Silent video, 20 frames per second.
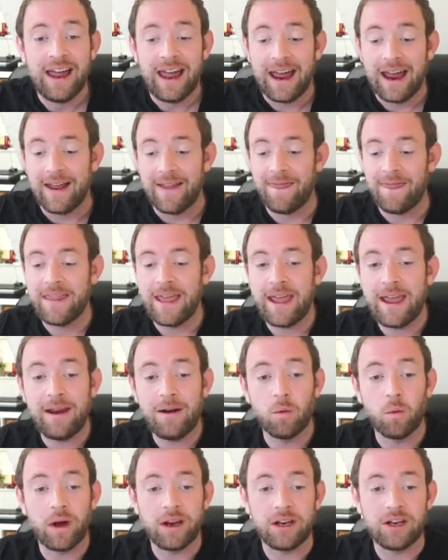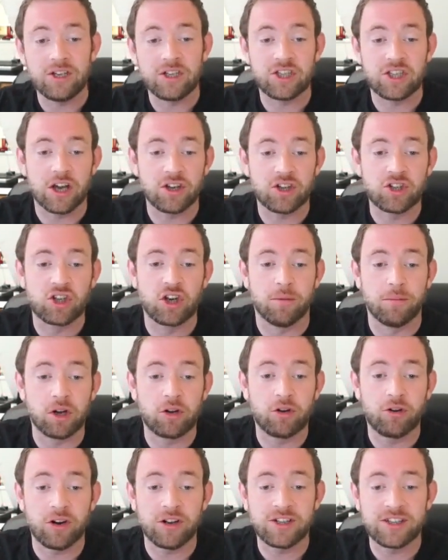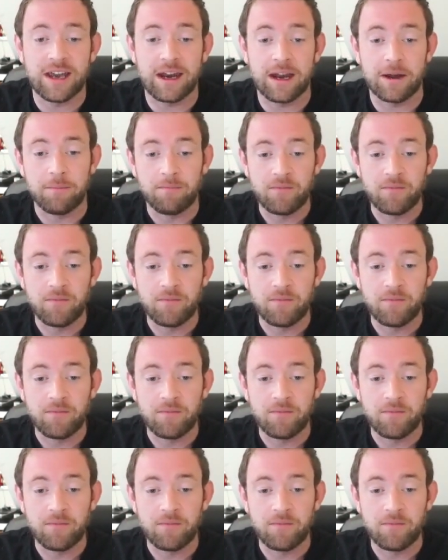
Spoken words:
And then when he starts coming across, kind of